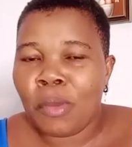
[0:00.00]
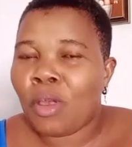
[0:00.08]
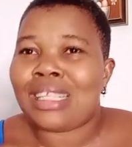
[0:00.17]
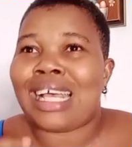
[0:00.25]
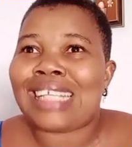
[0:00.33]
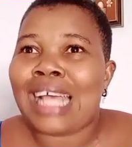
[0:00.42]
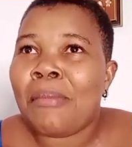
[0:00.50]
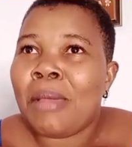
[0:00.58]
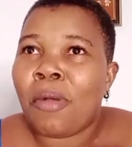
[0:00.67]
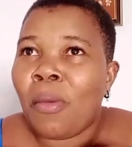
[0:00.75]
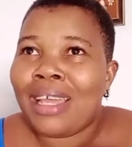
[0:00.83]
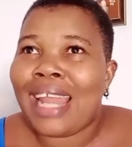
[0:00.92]
Because as
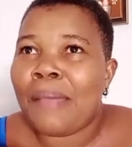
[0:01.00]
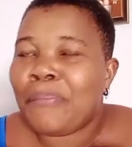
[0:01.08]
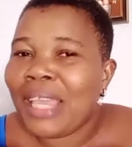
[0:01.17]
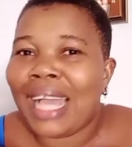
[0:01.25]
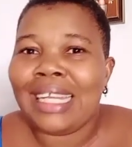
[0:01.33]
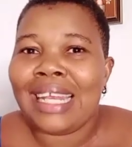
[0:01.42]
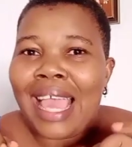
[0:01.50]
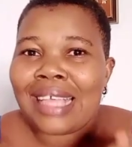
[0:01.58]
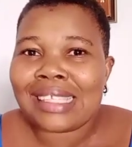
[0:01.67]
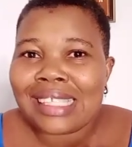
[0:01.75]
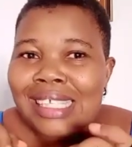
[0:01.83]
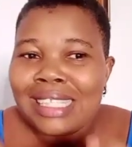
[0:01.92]
Amebo when I be, I they
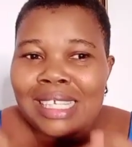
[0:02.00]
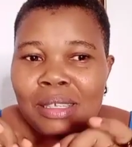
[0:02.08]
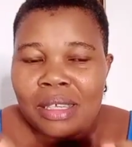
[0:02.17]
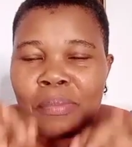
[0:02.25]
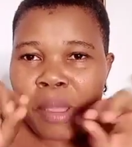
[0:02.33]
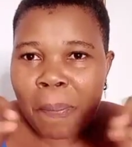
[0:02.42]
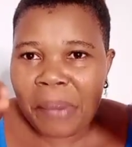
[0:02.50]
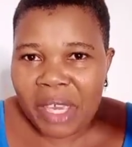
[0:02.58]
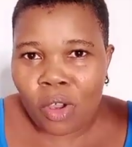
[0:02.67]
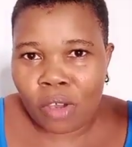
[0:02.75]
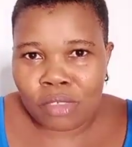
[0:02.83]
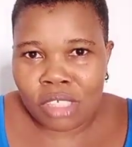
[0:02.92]
like see the
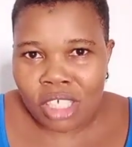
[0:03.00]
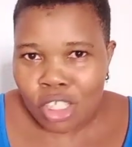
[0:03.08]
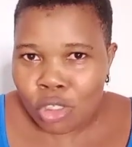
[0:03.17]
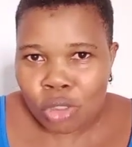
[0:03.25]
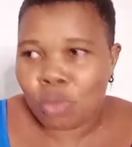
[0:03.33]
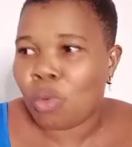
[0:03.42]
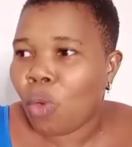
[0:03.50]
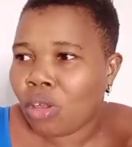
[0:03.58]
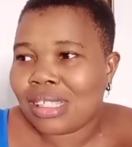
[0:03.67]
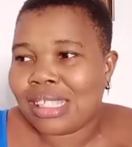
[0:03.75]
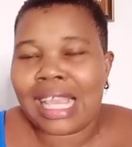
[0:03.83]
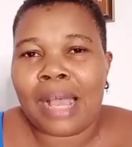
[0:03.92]
peak of the issue. We
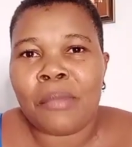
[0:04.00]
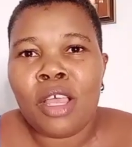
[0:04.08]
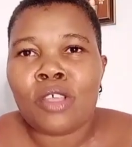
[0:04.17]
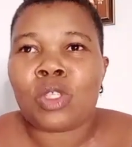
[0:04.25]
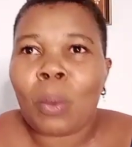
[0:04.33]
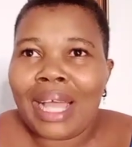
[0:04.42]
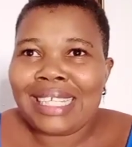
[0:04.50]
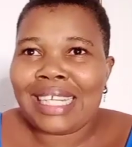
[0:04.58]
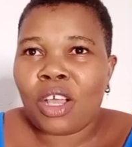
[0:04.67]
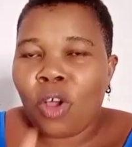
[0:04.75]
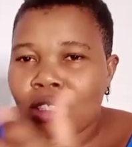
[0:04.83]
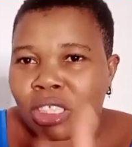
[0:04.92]
won't see him. So why
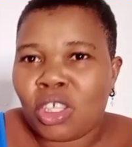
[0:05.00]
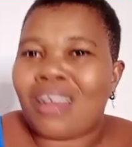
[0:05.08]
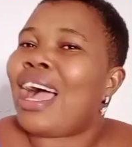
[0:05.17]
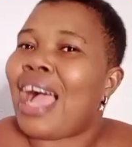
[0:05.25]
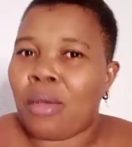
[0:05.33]
did they cut it?